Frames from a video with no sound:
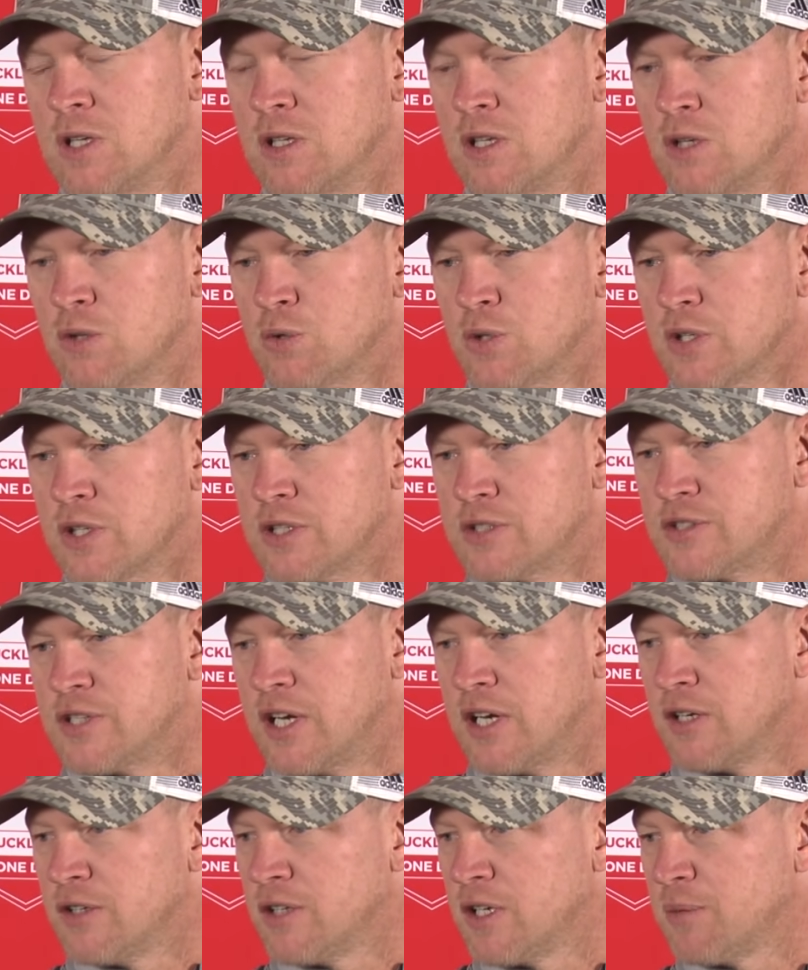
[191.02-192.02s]
They're really
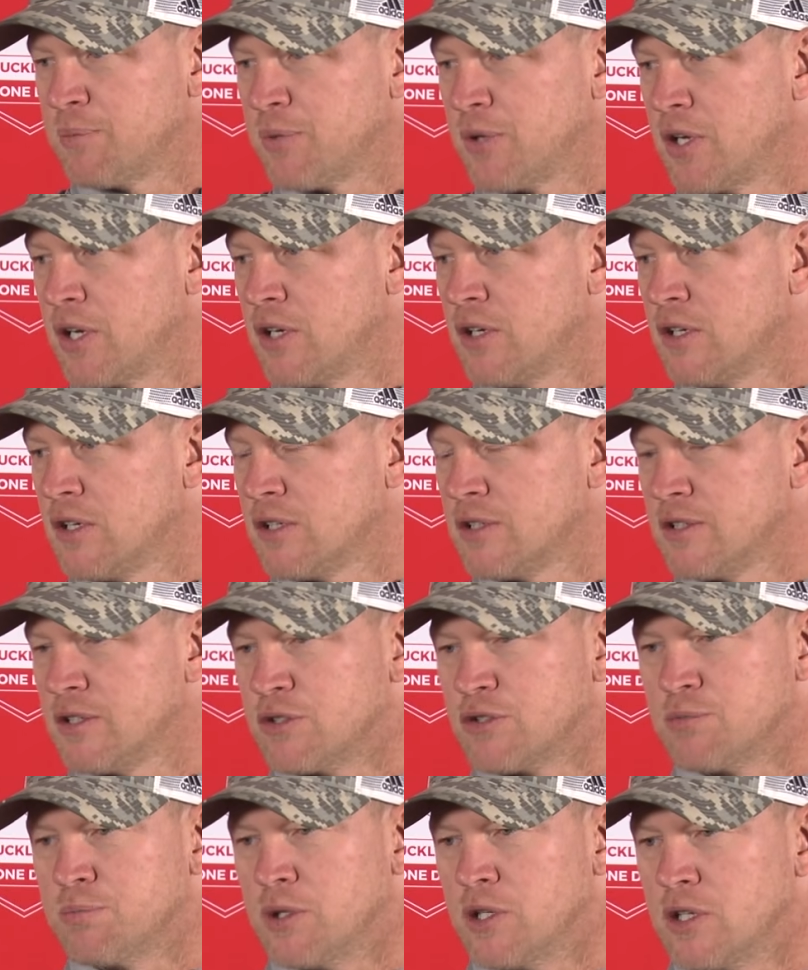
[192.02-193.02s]
sound. They play hard.
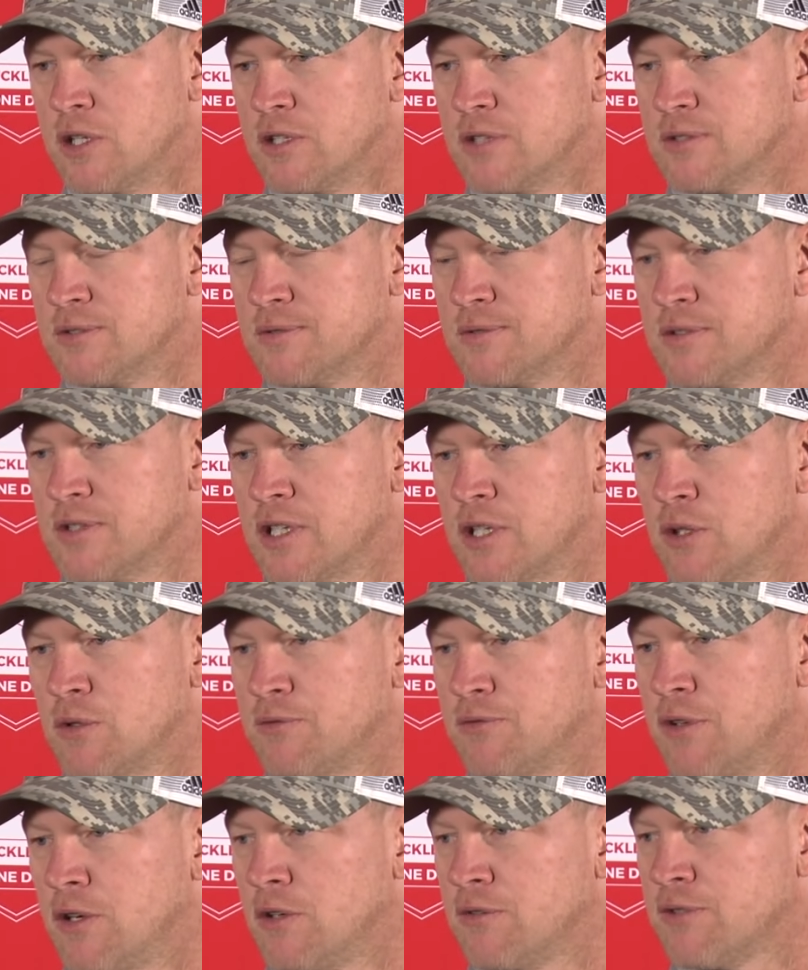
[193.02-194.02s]
They're smart. They
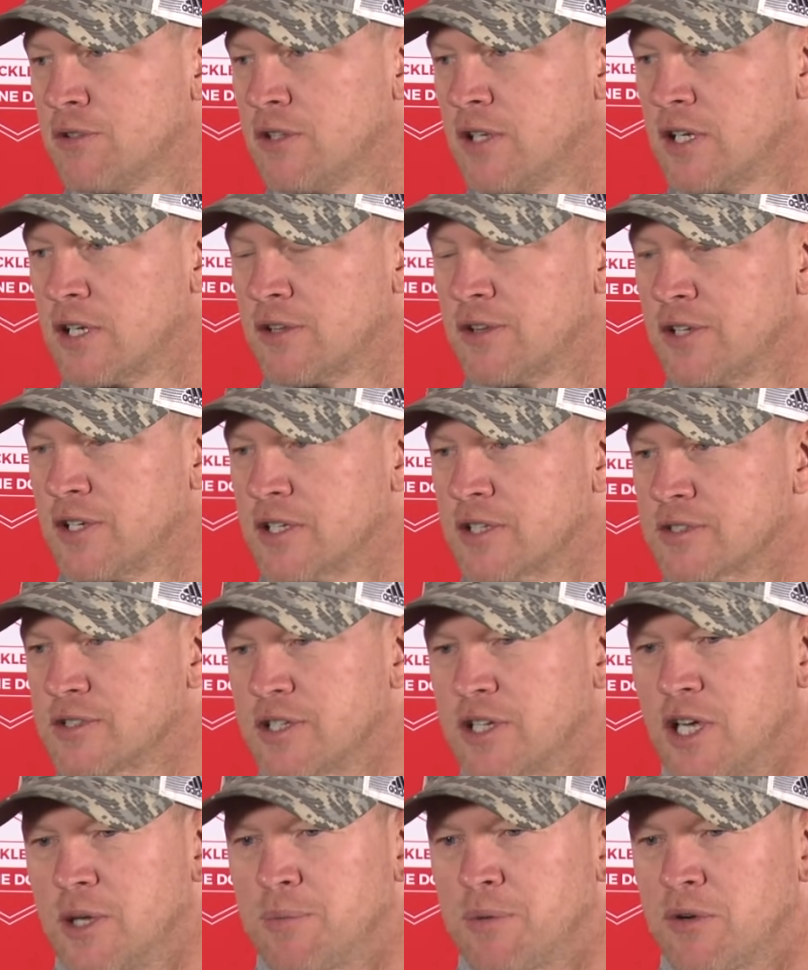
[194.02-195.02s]
don't fall for a lot of things.
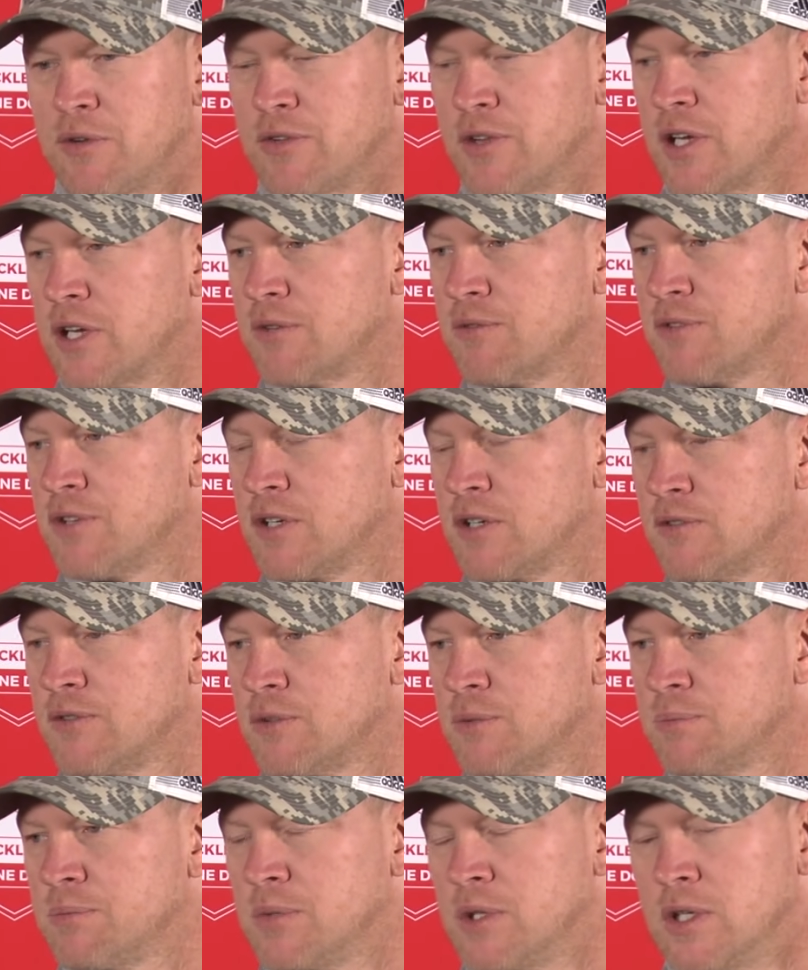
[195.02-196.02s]
They keep everything in front of
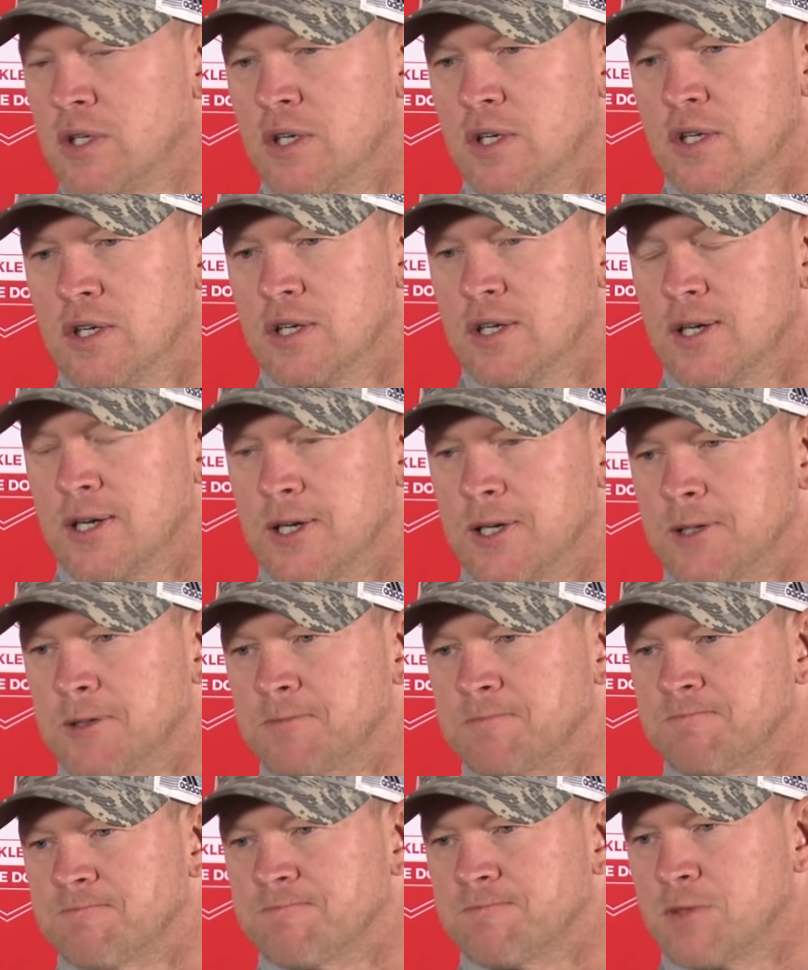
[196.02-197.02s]
them.
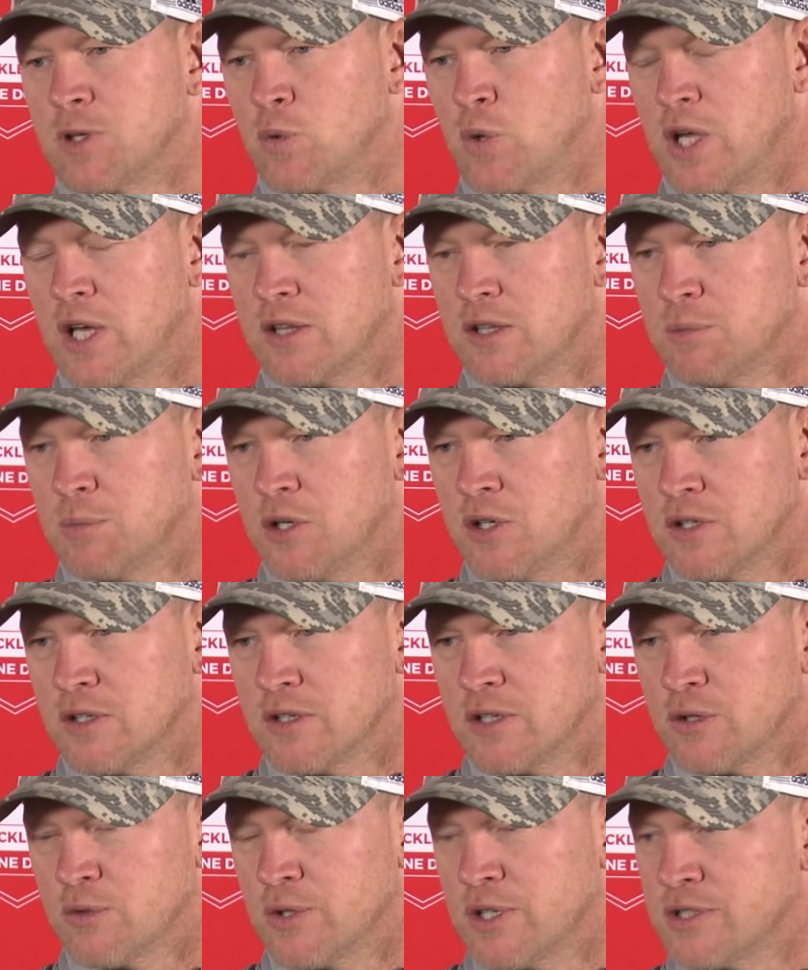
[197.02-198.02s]
You know, we had the ball
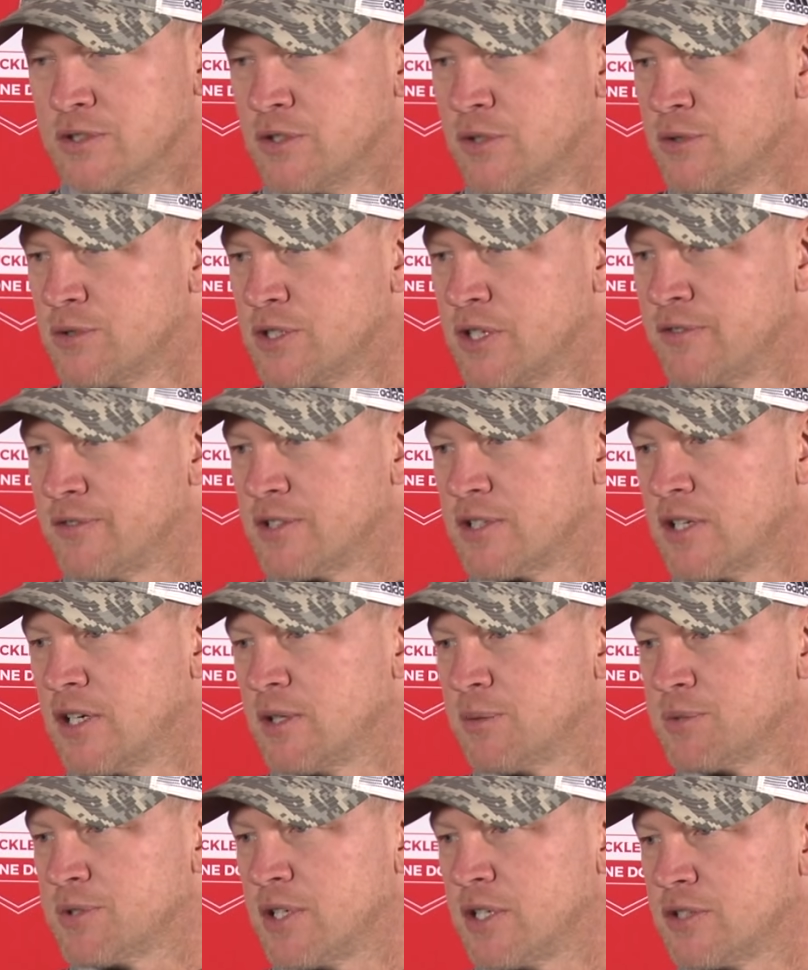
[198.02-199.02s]
in their red zone 7
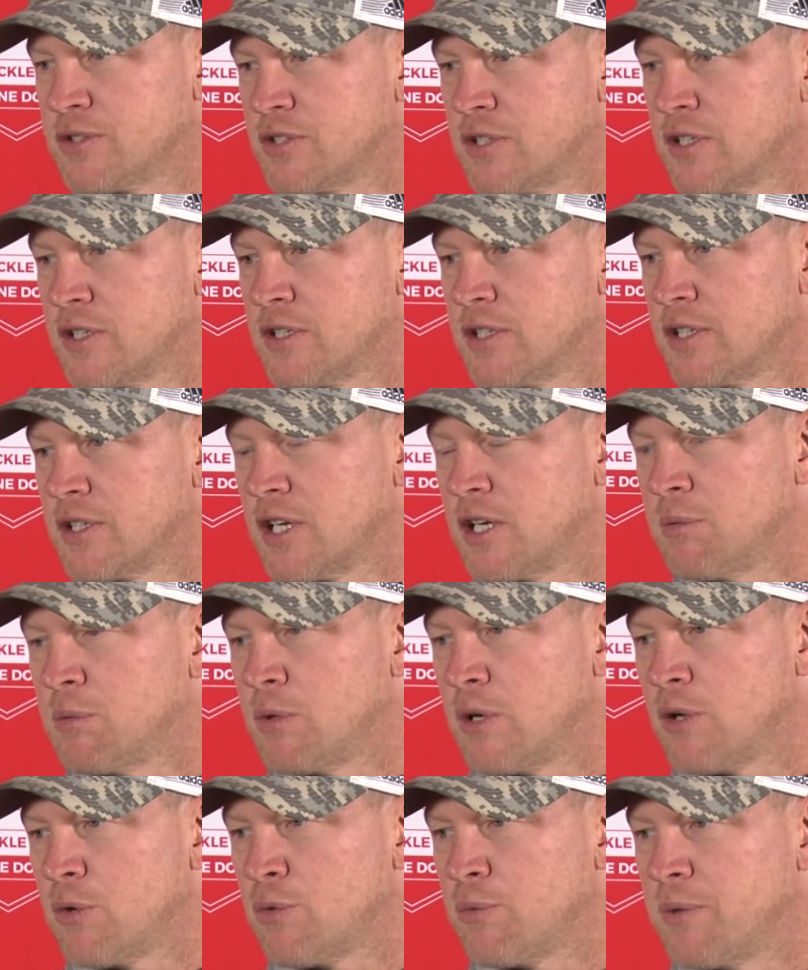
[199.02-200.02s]
times last year and didn't come
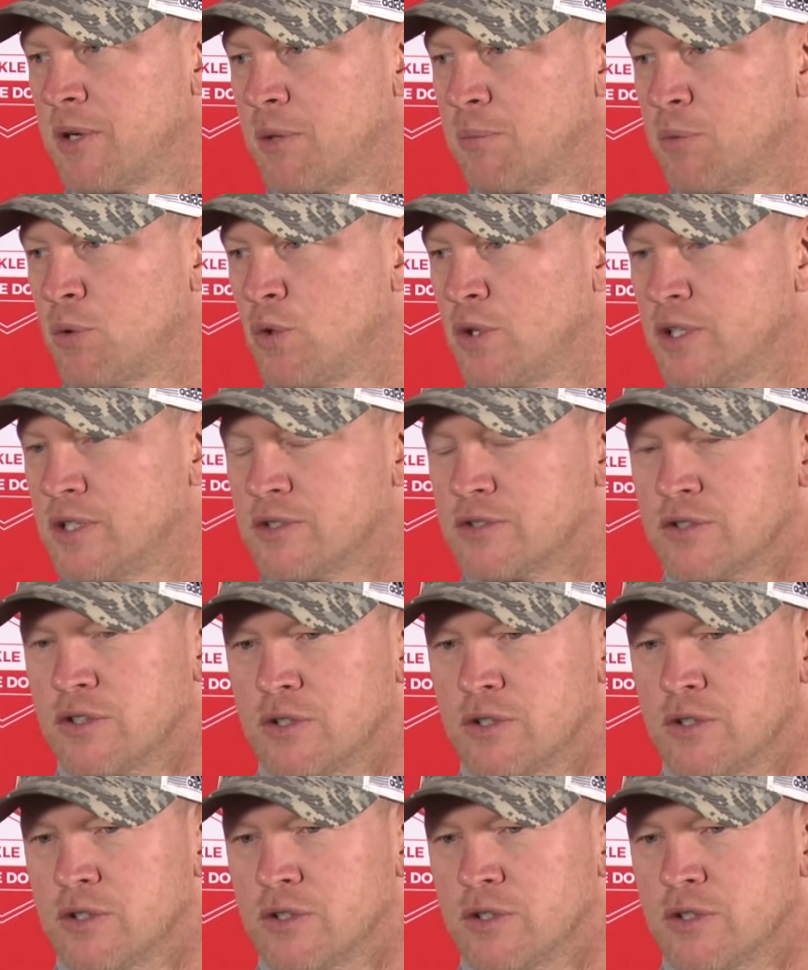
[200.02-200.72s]
away with many points.